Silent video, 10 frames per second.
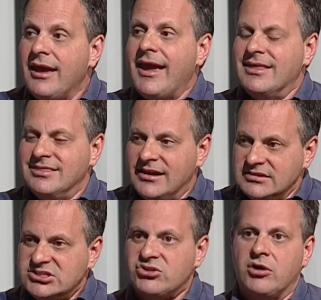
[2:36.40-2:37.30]
and
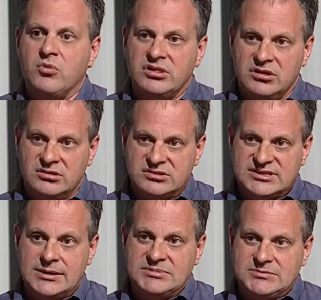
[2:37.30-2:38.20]
then start with little
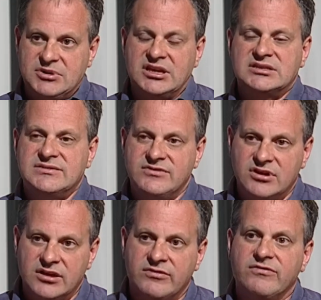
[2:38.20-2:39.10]
sips, because if you
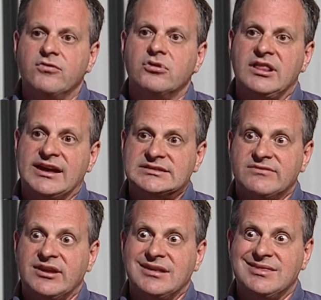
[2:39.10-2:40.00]
give a full glass
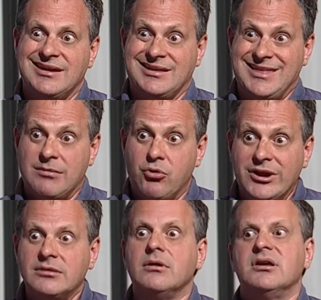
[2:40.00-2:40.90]
of anything at that
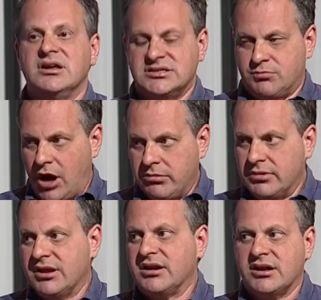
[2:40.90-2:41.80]
point, it's
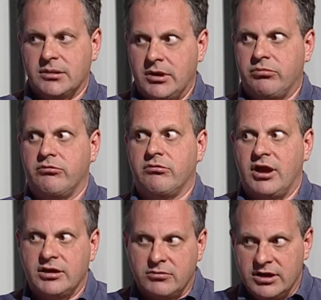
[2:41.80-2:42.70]
probably going to come up
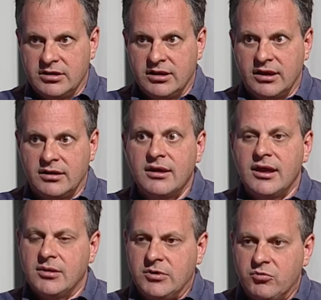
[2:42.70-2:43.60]
right away again,
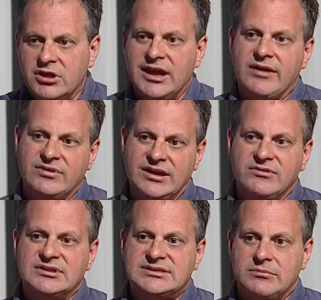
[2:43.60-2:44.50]
and we really haven't
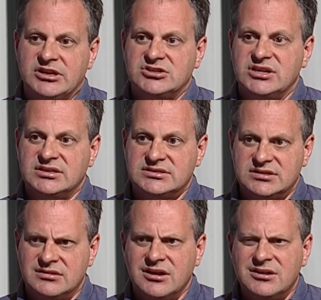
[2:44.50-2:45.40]
given the stomach a chance
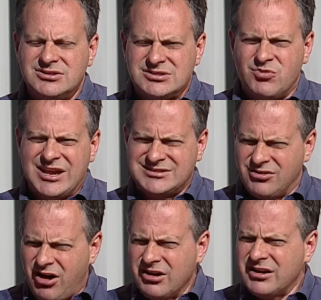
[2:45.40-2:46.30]
to just rest
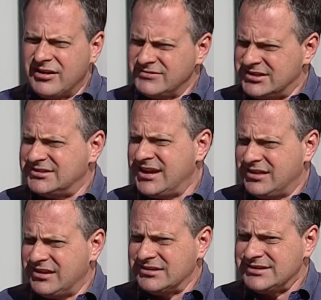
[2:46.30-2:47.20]
long enough to take
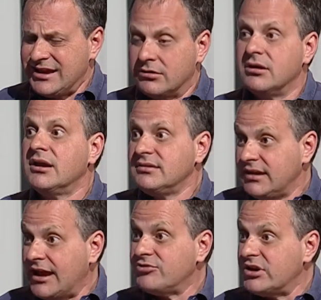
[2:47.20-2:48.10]
things down.
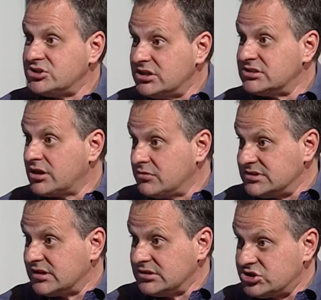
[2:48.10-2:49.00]
Dehydration is always
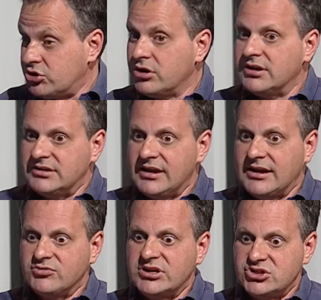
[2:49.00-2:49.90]
a concern, and
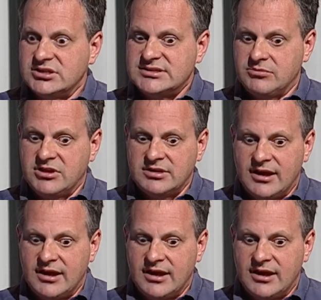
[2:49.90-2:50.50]
dehydration is something